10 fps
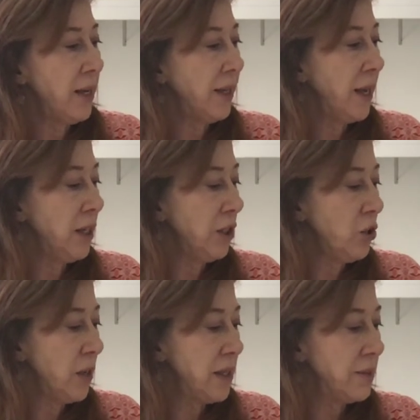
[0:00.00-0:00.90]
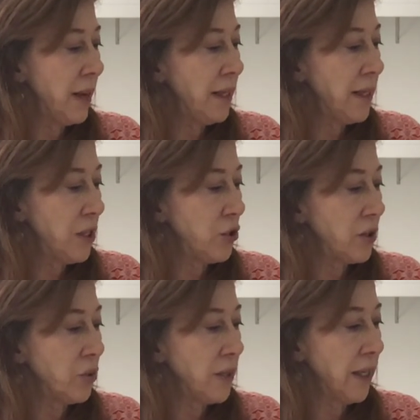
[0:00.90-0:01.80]
King Louie's main
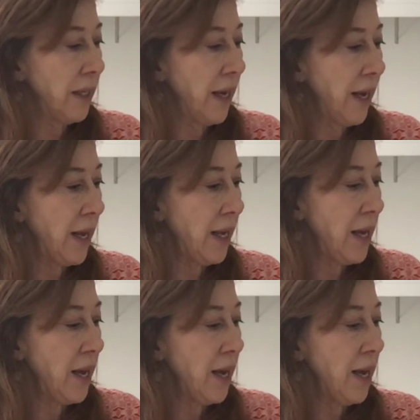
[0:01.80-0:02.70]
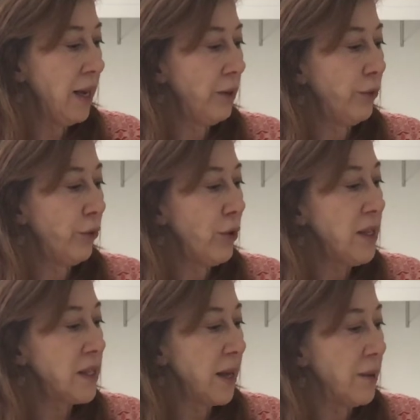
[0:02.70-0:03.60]
interest was in getting a free
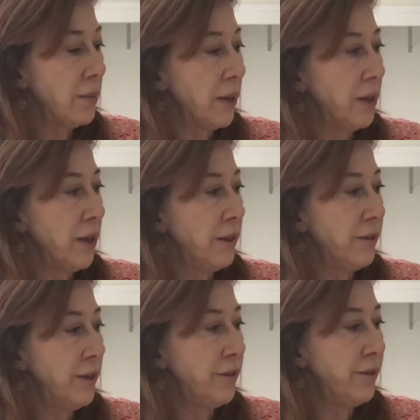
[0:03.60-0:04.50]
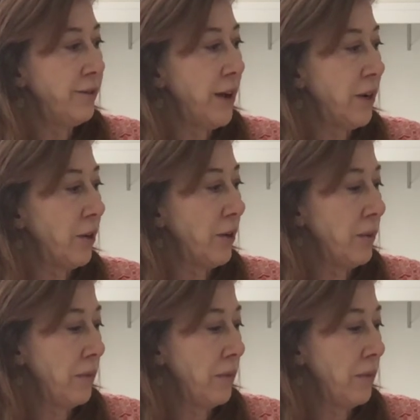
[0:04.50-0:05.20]
sample of fire.